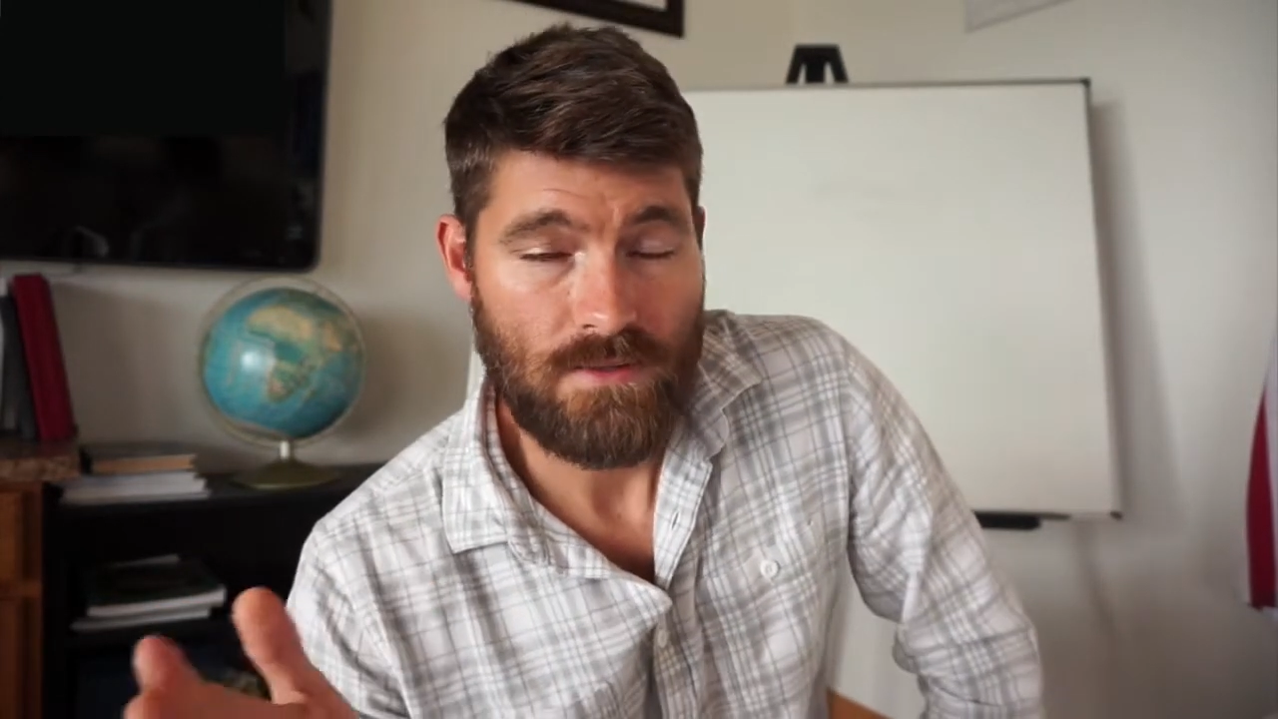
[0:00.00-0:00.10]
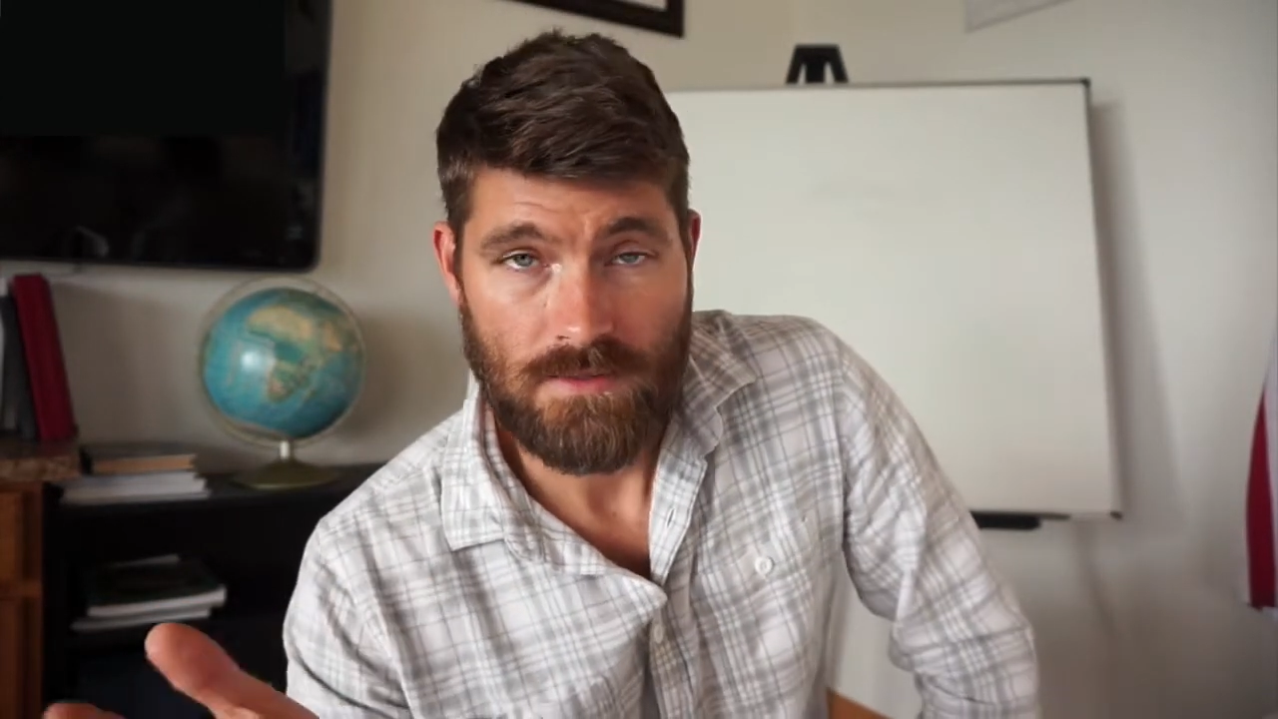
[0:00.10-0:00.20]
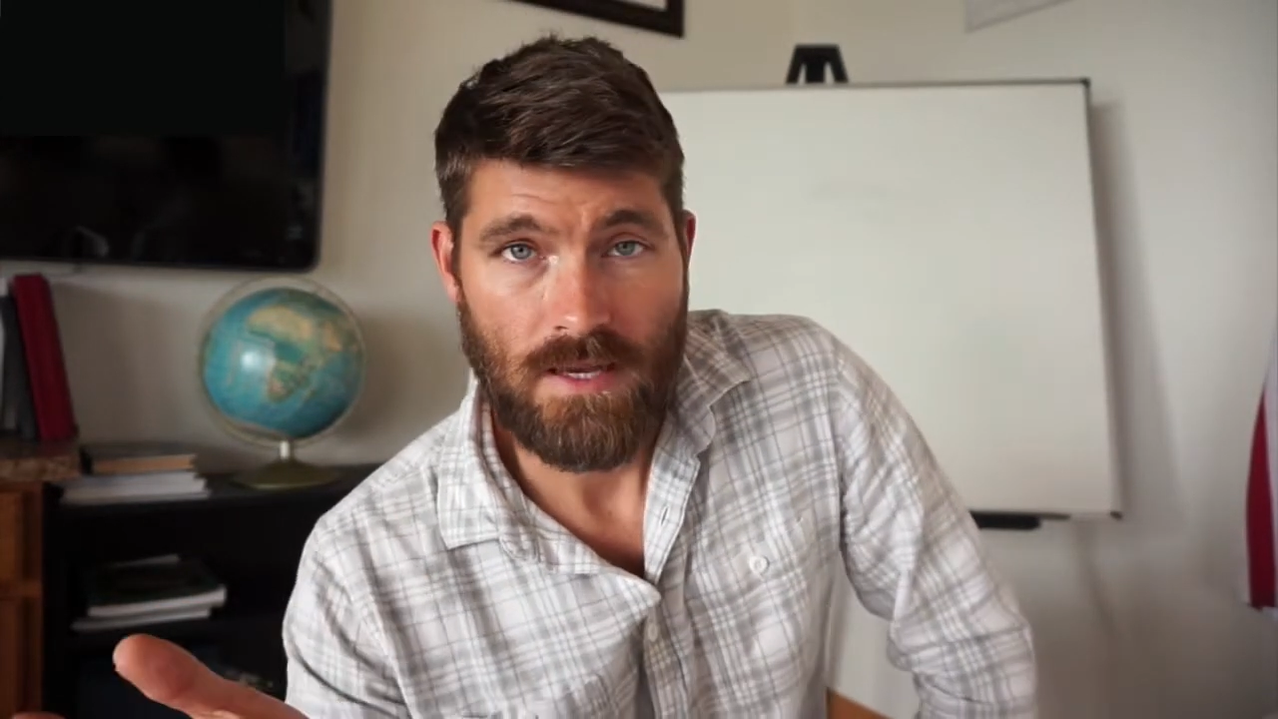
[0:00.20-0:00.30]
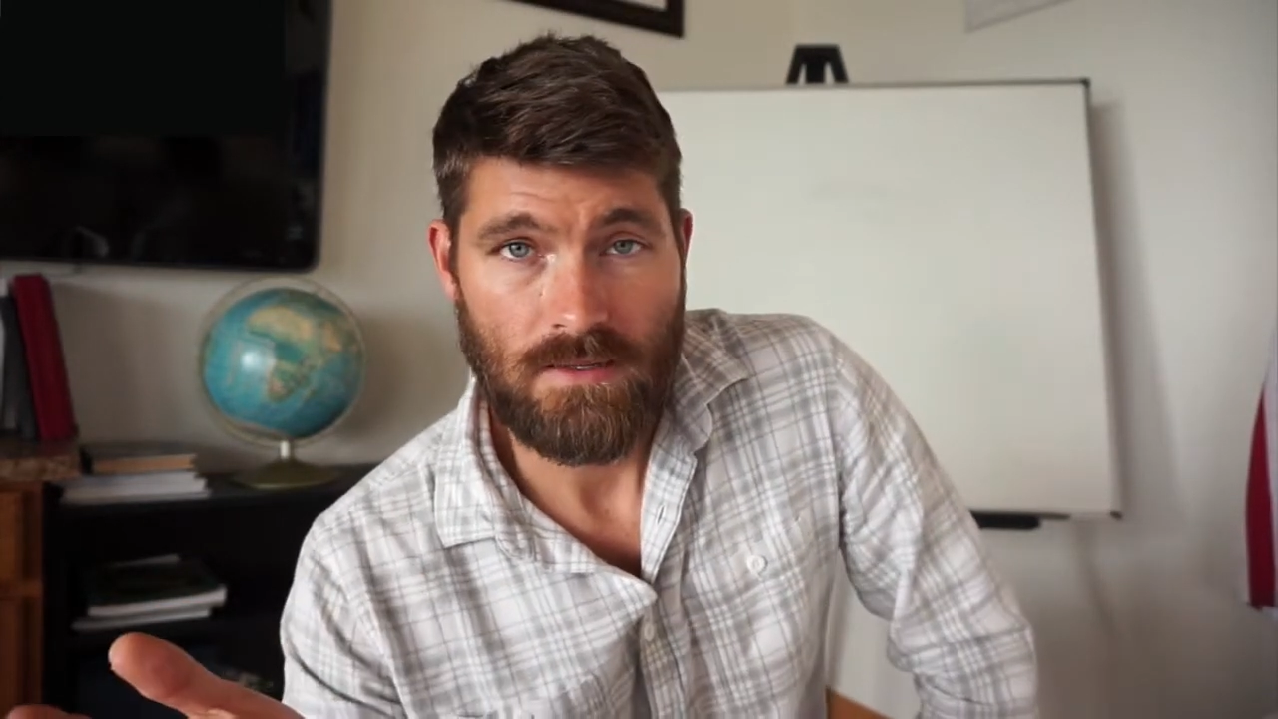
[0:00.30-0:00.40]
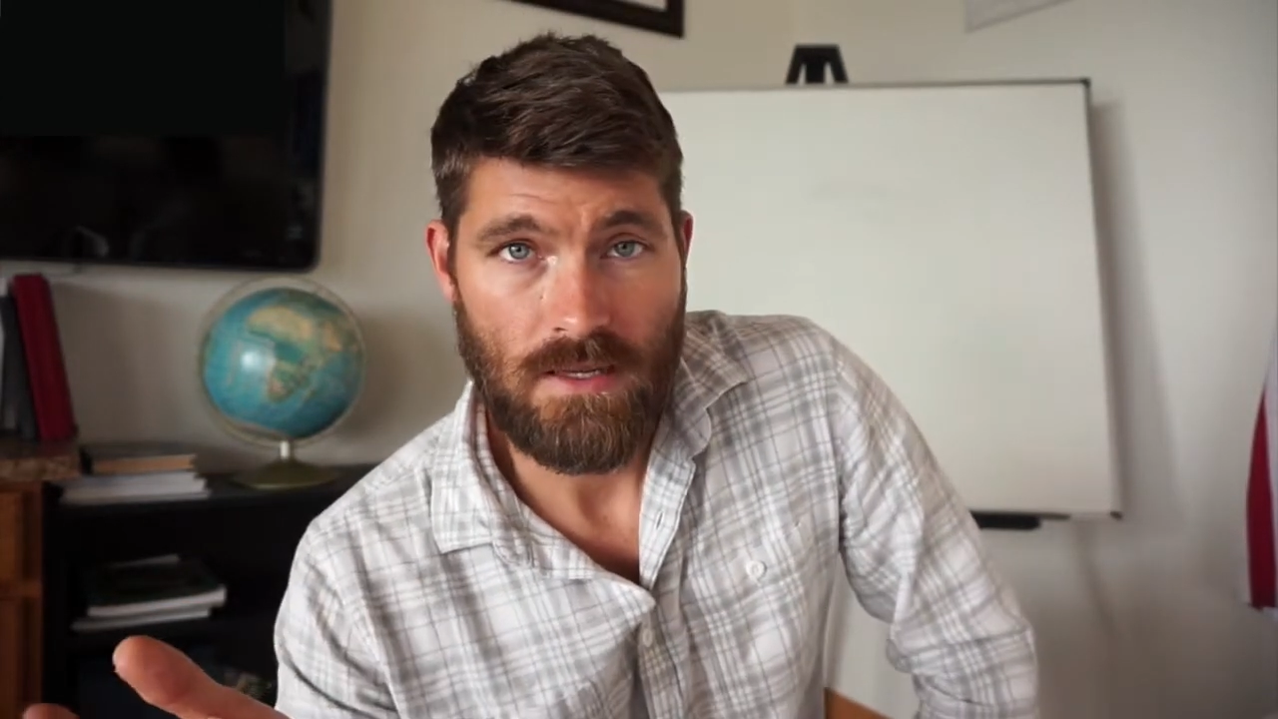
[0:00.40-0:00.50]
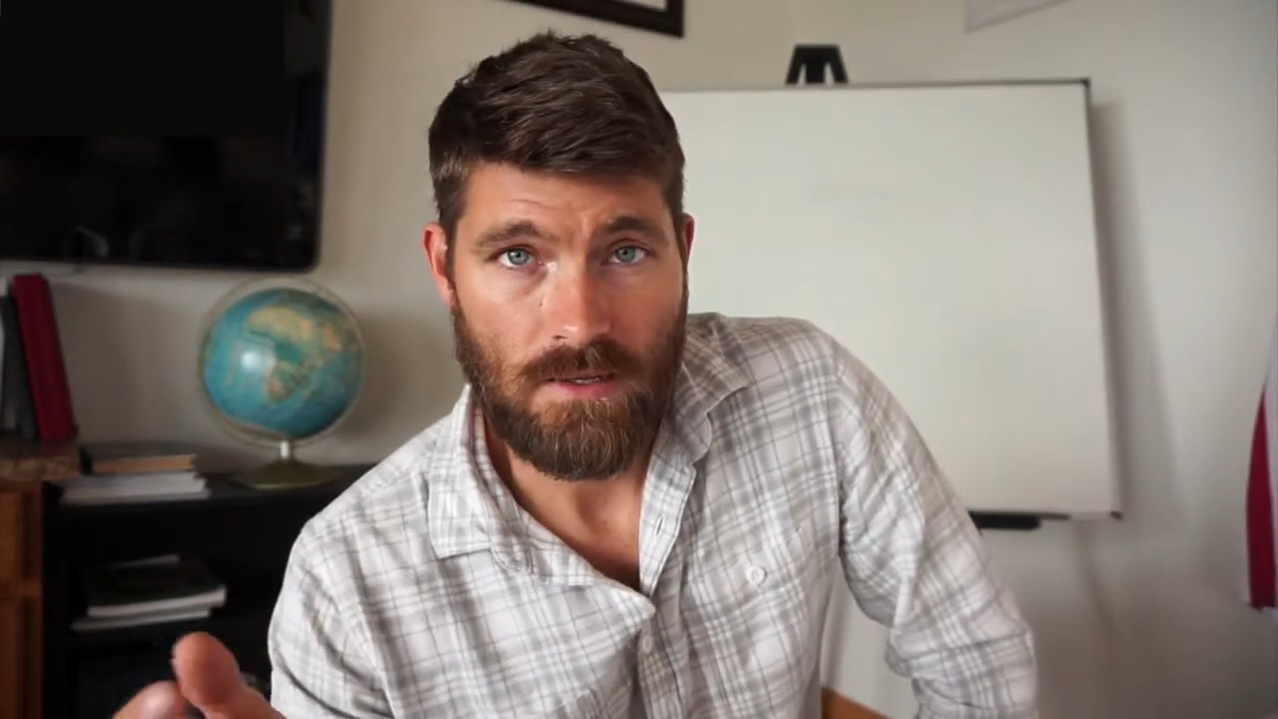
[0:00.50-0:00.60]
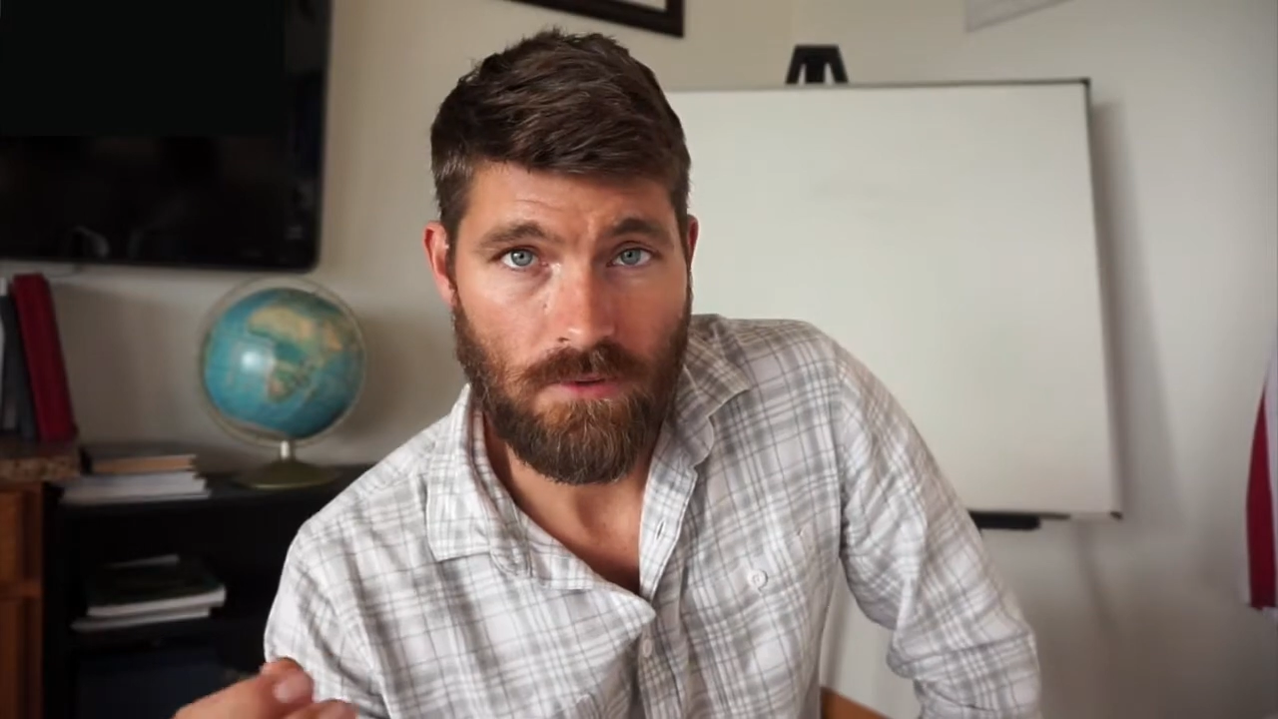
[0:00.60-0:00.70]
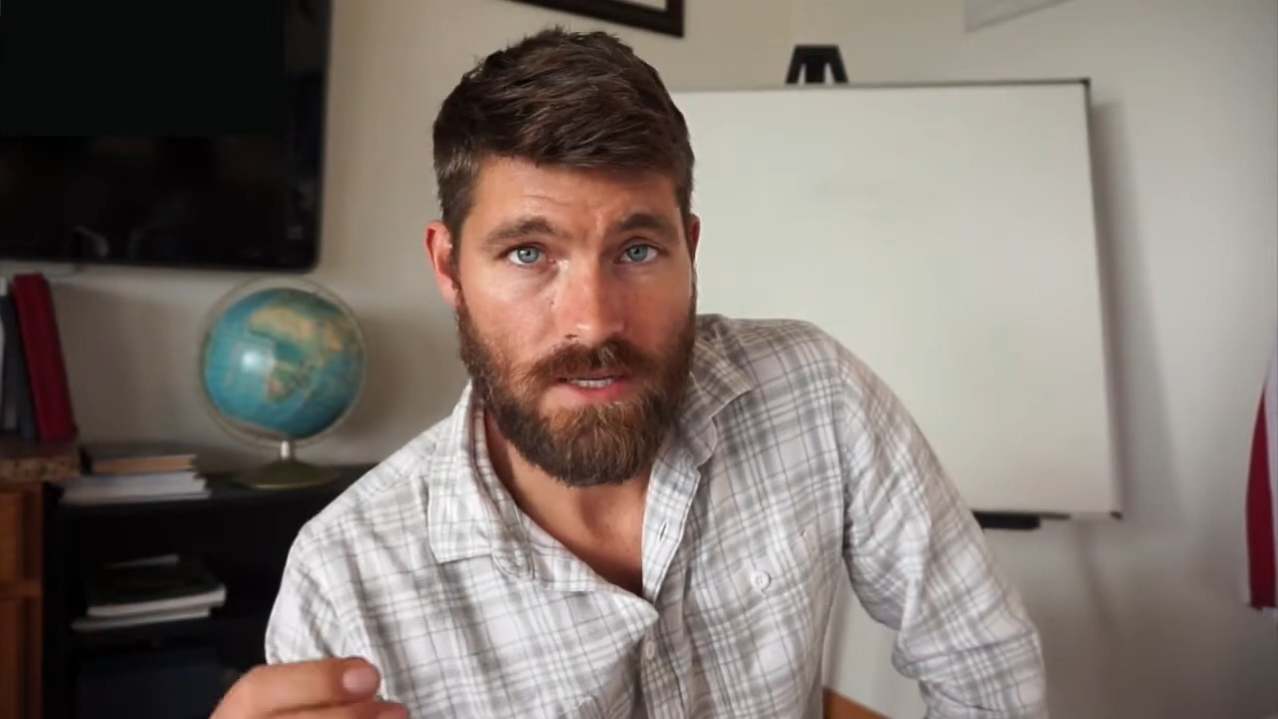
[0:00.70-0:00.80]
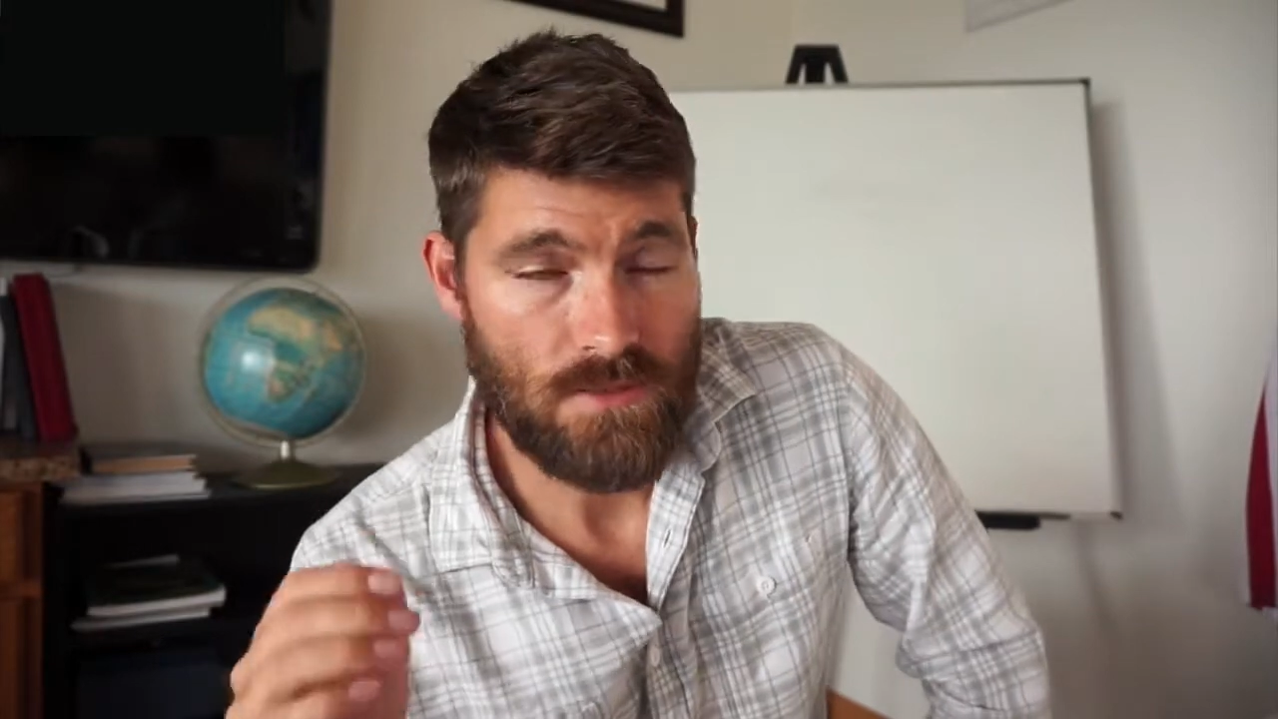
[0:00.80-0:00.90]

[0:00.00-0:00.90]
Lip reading: the technique, right?